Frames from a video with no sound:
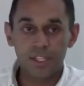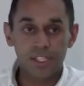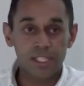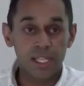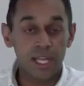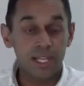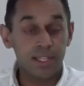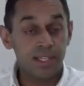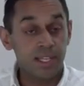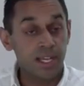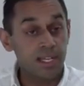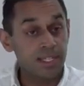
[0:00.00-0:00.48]
The
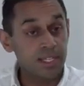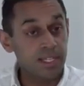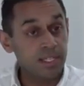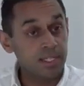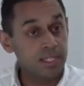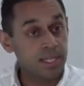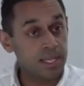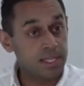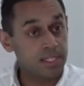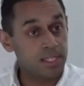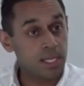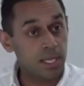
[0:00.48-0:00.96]
slide that I
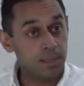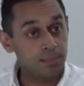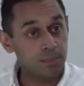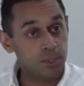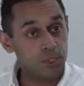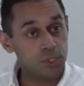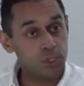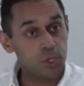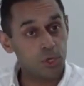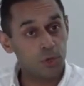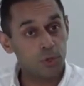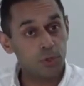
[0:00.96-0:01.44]
didn't get time
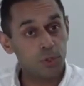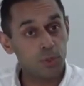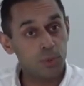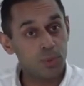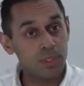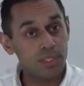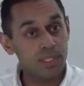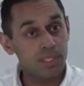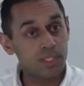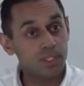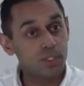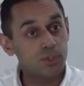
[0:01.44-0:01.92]
to show you
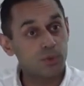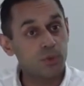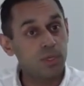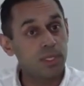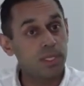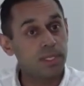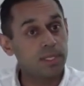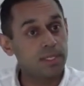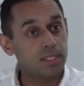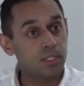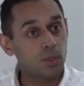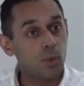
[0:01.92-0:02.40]
was that
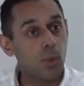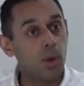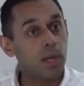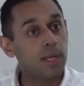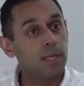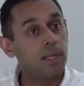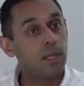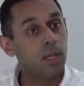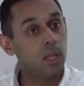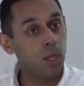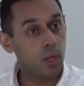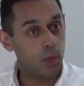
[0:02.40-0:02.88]
screening is
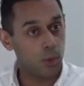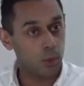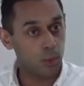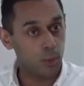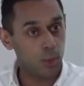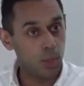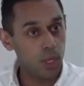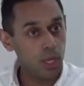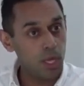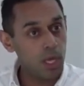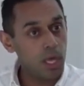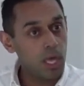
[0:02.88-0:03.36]
quite
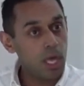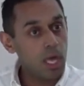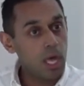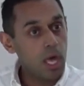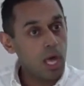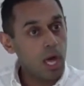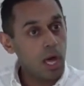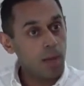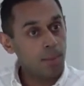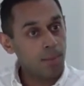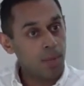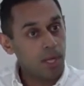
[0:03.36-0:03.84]
low
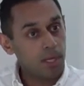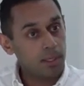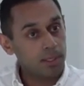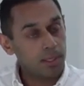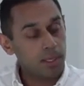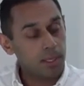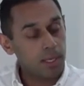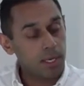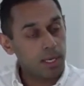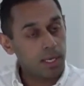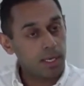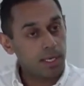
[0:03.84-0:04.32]

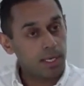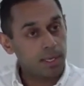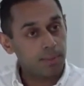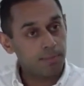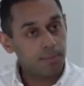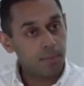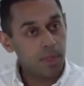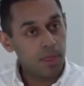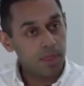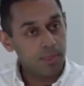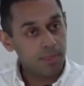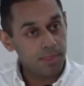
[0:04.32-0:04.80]
among
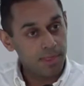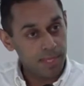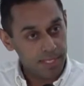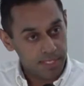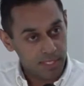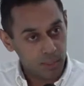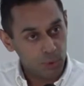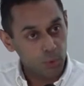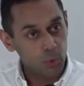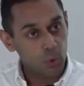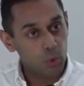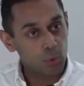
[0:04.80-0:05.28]

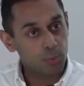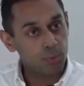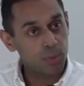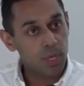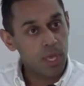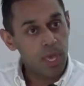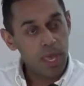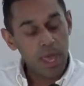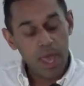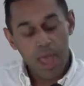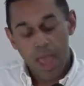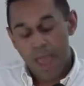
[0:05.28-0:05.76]
this group.
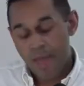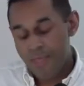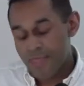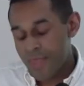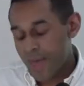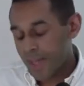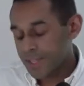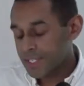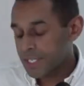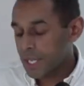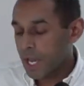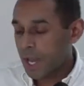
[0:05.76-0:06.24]
And
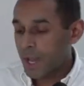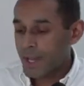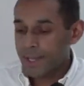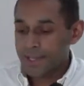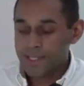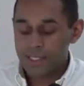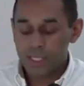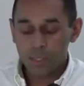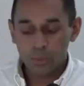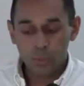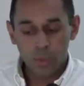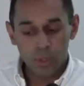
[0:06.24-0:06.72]
that
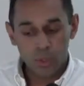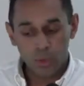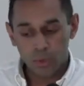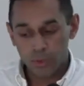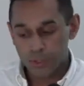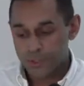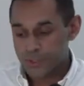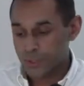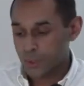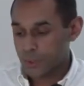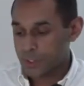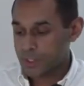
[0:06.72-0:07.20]
ties in with
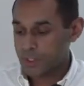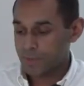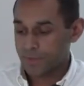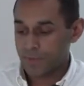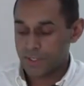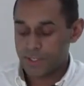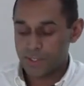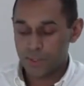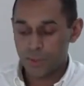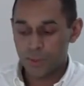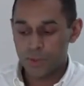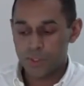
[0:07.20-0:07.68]
all sorts
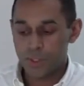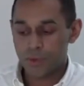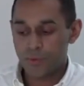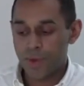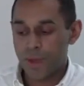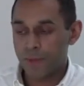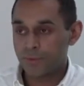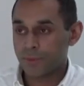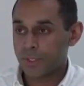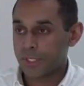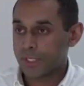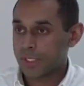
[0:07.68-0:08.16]
of issues
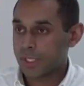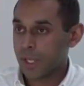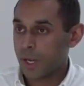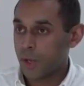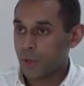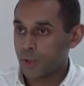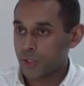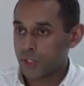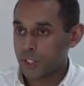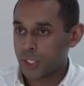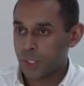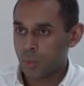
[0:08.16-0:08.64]
around
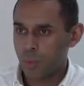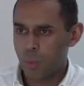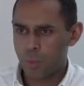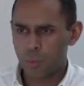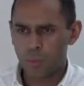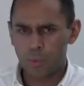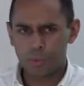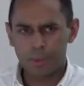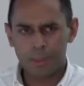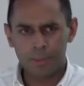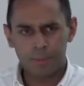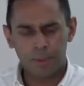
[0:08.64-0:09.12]
disclosure.
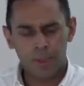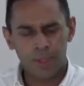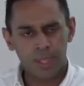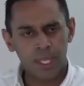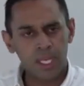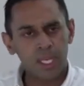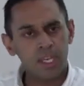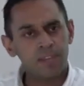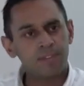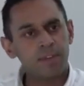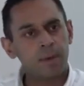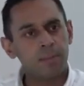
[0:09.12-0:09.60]
What will people
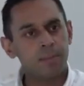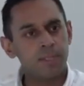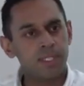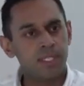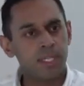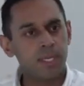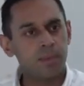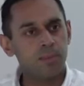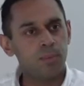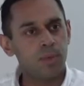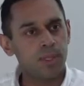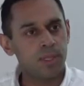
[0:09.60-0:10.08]
think if I'm
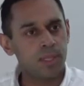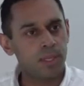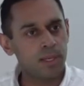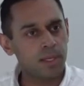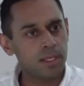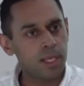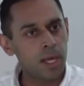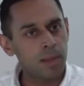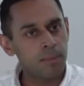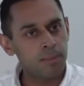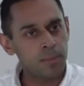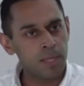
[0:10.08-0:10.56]
seen within
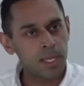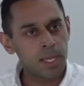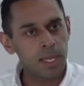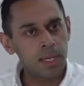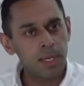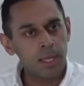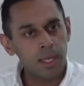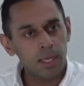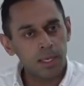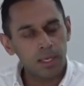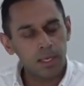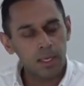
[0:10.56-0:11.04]
a gum
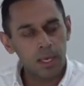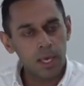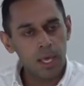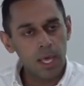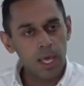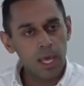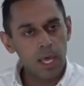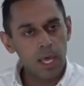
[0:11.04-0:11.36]
clinic?